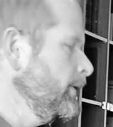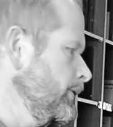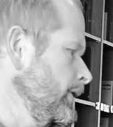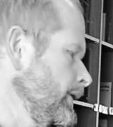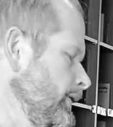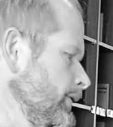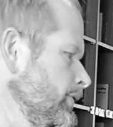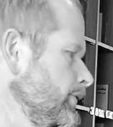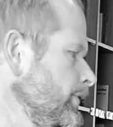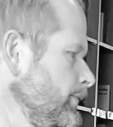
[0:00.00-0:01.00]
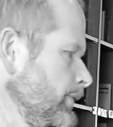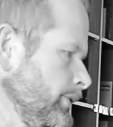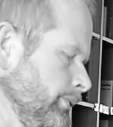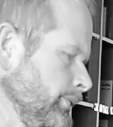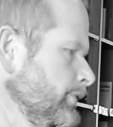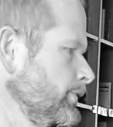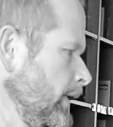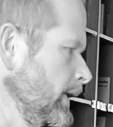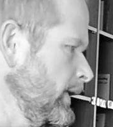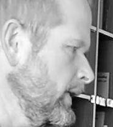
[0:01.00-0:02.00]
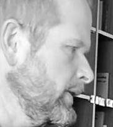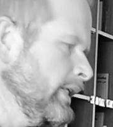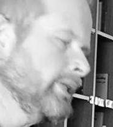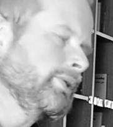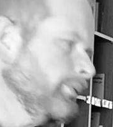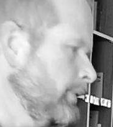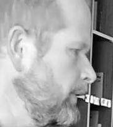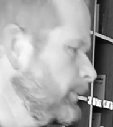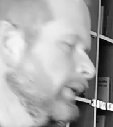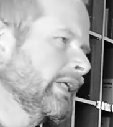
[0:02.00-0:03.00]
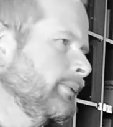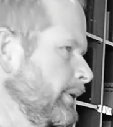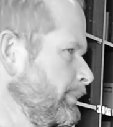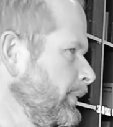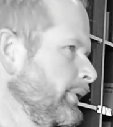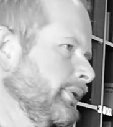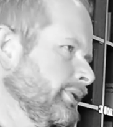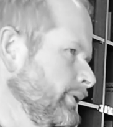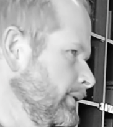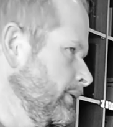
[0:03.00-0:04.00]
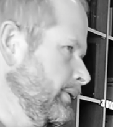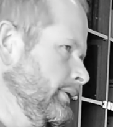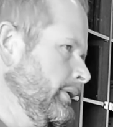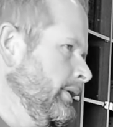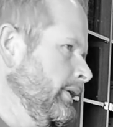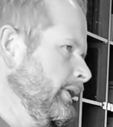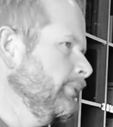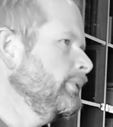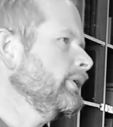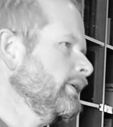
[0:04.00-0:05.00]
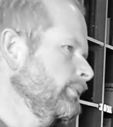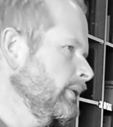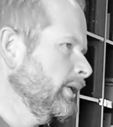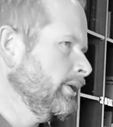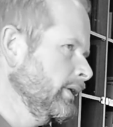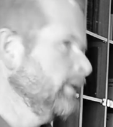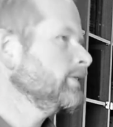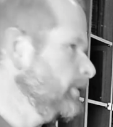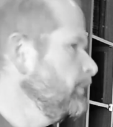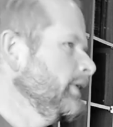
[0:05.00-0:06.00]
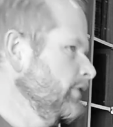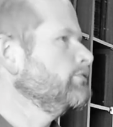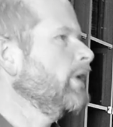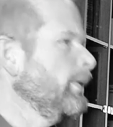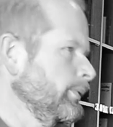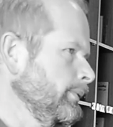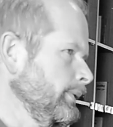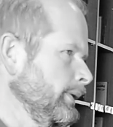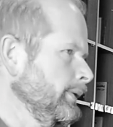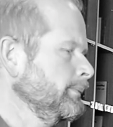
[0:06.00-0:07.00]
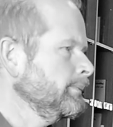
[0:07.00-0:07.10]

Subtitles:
The student or the trainee is not really working with a person. They're working with someone in a role. Yeah?